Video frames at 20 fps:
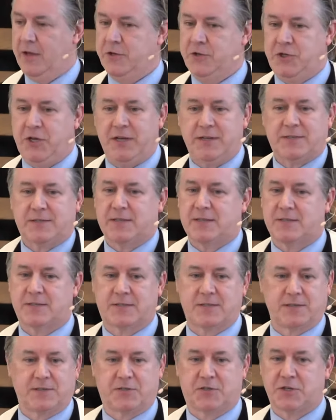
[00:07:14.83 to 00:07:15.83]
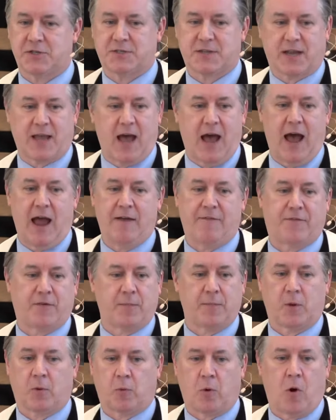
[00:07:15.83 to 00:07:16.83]
Jesus is just a guy
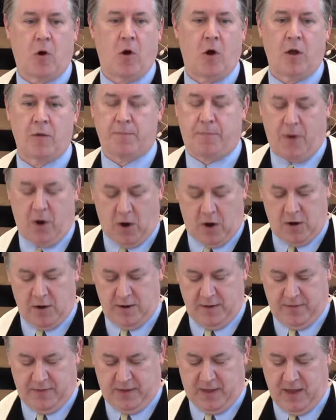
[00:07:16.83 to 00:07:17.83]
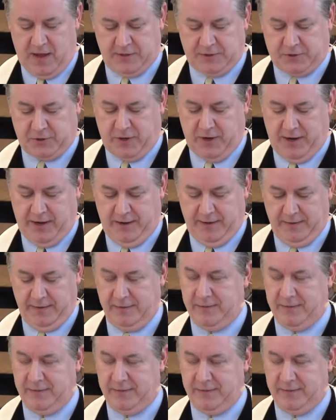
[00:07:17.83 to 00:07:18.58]
from the wrong part of the country.